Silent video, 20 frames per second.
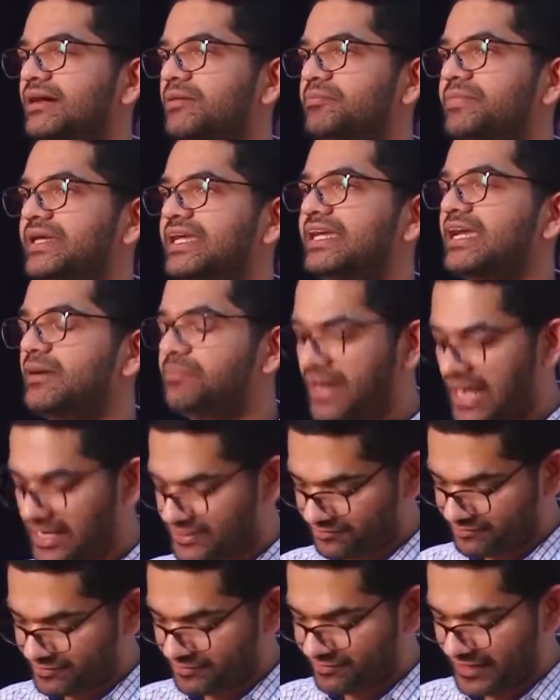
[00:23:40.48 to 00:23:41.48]
being a
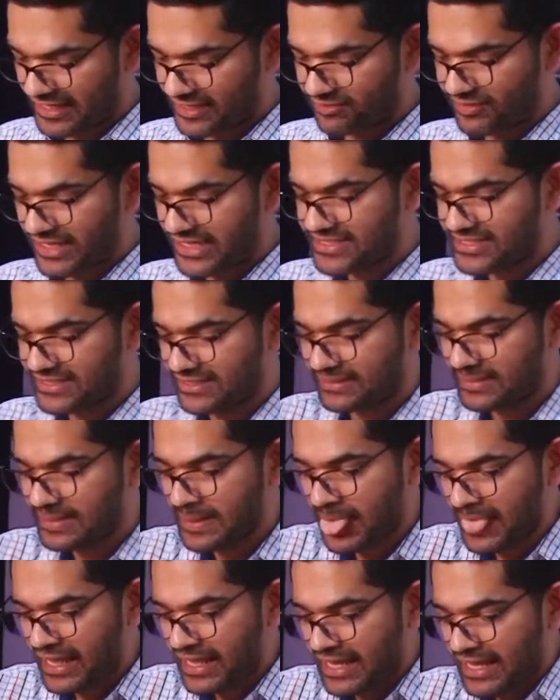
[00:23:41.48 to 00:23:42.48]
part of a federation.
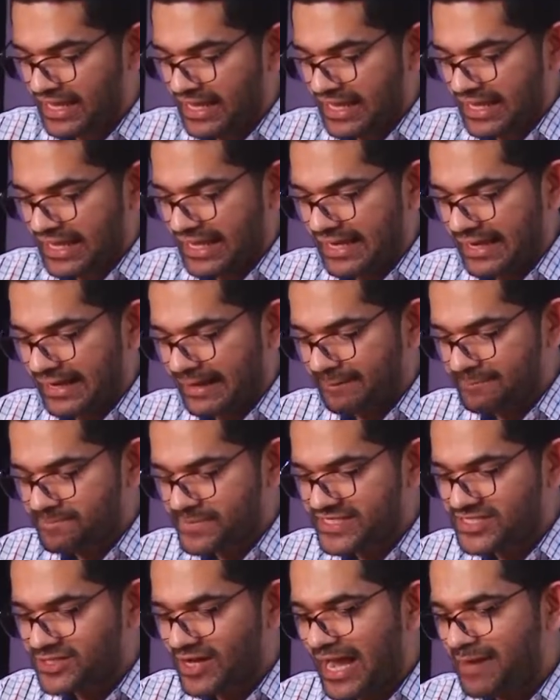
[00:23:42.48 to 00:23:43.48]

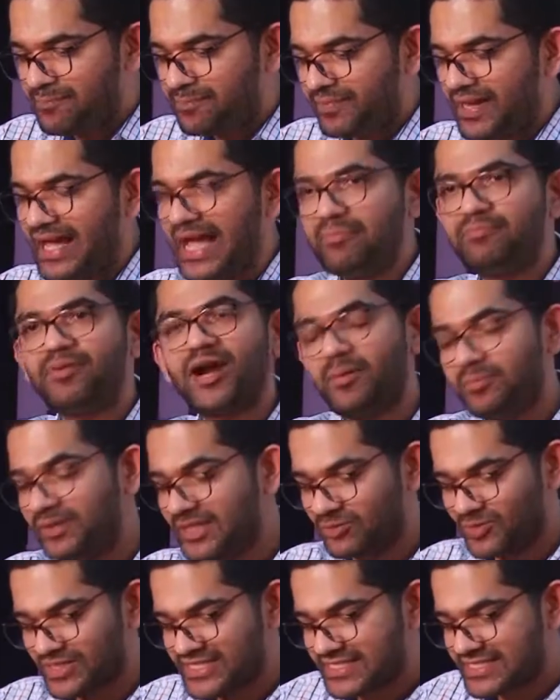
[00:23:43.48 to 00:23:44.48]
So I
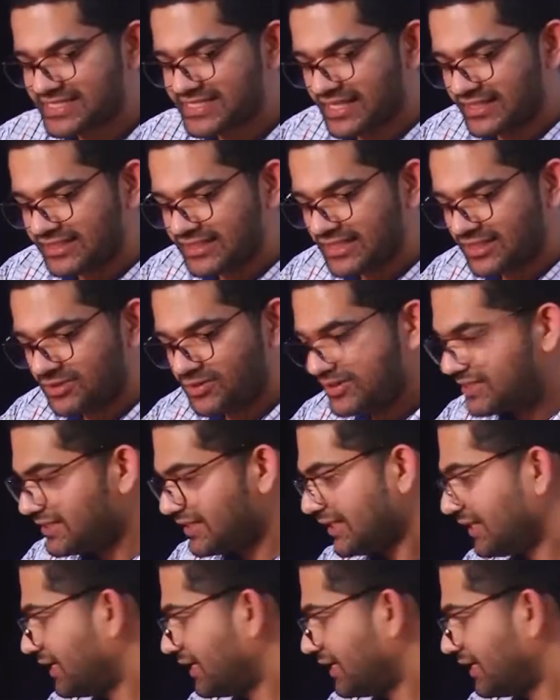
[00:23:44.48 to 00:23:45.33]
probably will just conclude.